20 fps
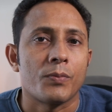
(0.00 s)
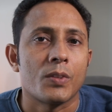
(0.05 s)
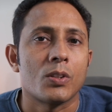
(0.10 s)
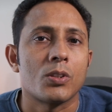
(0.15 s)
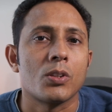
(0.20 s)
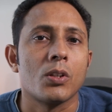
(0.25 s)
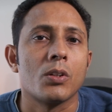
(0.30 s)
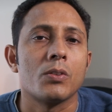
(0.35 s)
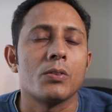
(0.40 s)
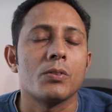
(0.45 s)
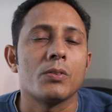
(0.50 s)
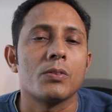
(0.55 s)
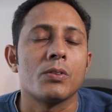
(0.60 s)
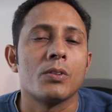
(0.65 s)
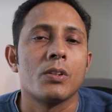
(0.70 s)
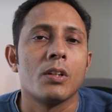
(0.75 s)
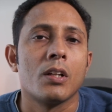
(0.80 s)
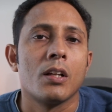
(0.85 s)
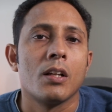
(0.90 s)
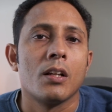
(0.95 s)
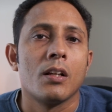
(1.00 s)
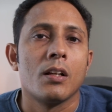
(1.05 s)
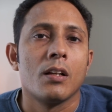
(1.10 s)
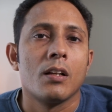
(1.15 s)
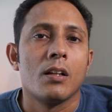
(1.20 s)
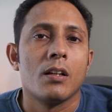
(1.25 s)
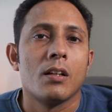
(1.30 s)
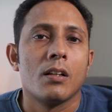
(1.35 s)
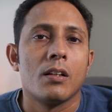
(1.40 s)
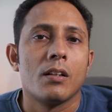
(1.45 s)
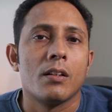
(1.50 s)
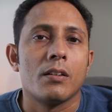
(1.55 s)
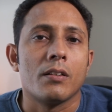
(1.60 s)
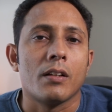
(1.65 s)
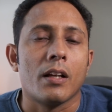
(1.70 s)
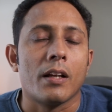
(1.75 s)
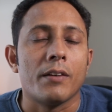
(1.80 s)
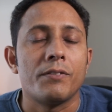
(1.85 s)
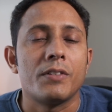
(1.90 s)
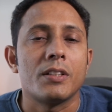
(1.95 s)
So
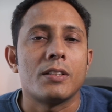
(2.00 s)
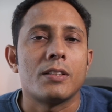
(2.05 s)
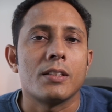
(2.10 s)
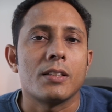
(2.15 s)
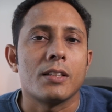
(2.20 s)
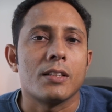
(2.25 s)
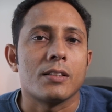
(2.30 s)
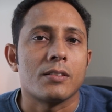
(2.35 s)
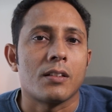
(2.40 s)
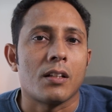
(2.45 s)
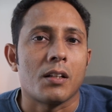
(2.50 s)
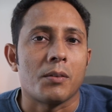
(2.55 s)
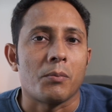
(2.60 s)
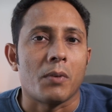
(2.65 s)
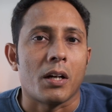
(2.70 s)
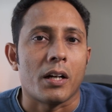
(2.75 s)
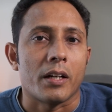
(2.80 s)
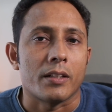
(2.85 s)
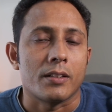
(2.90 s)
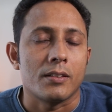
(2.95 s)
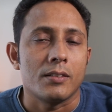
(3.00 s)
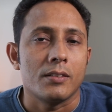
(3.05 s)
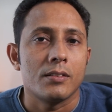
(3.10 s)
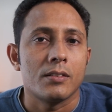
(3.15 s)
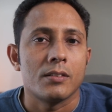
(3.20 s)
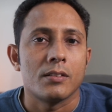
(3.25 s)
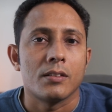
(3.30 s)
everything is in our mind,